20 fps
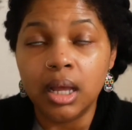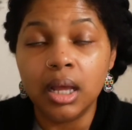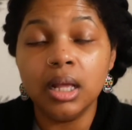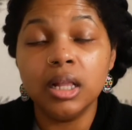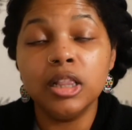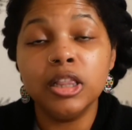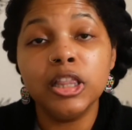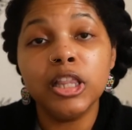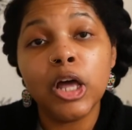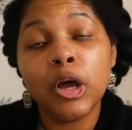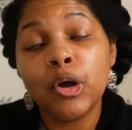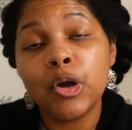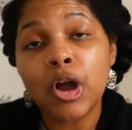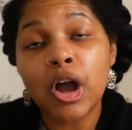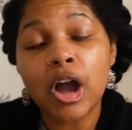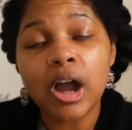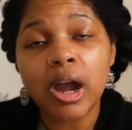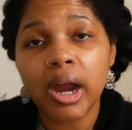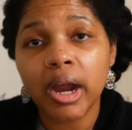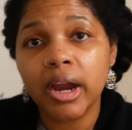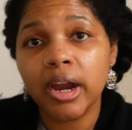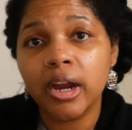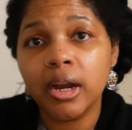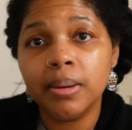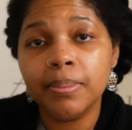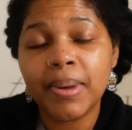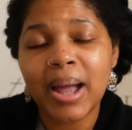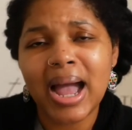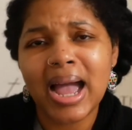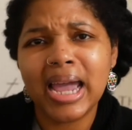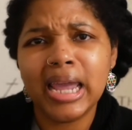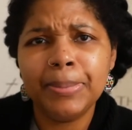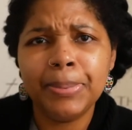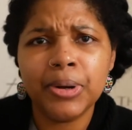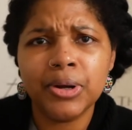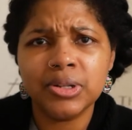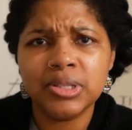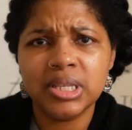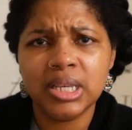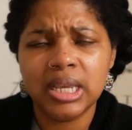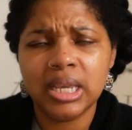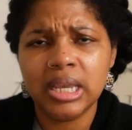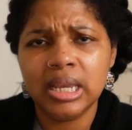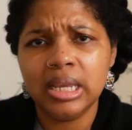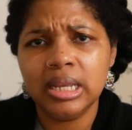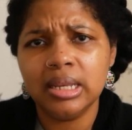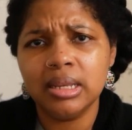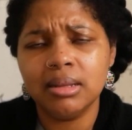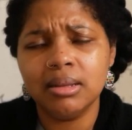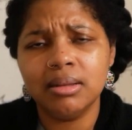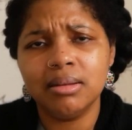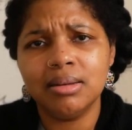low carb, high protein